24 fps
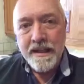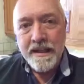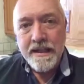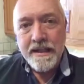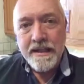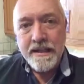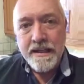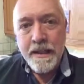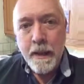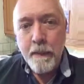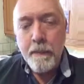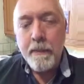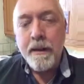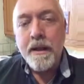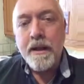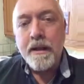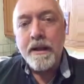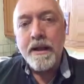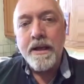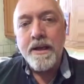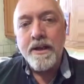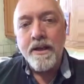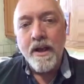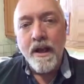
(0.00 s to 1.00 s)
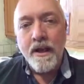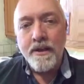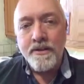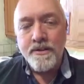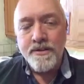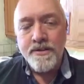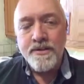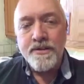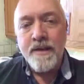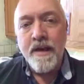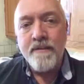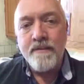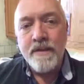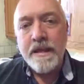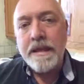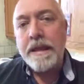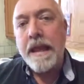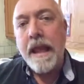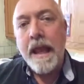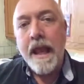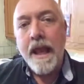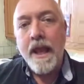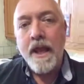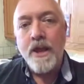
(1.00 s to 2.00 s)
typically 7
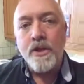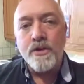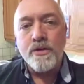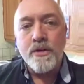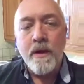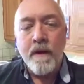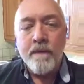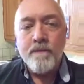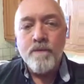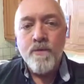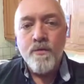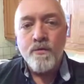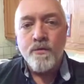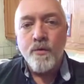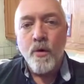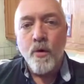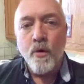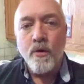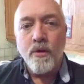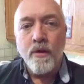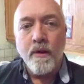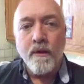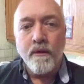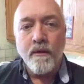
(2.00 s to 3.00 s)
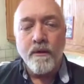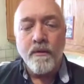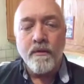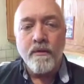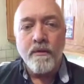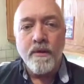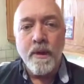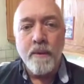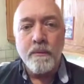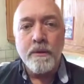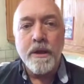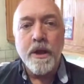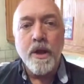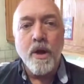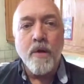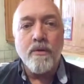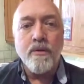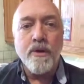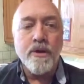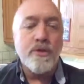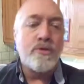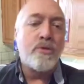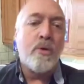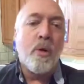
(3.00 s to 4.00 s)
days for them to get over
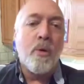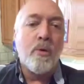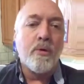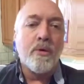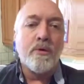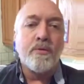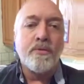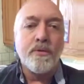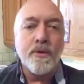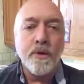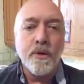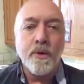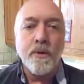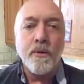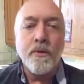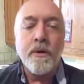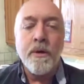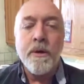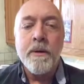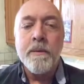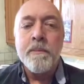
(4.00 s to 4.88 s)
this cold or flu.